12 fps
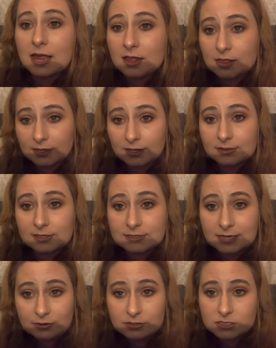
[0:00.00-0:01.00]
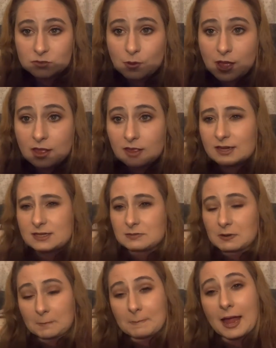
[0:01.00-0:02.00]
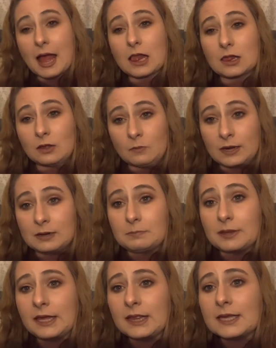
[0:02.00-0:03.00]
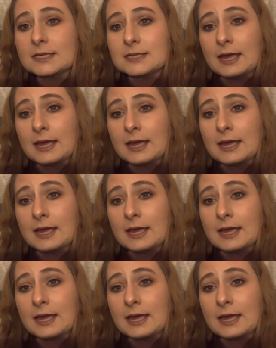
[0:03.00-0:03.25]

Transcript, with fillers: I'll link that down as well. It's like my Halloween playlist.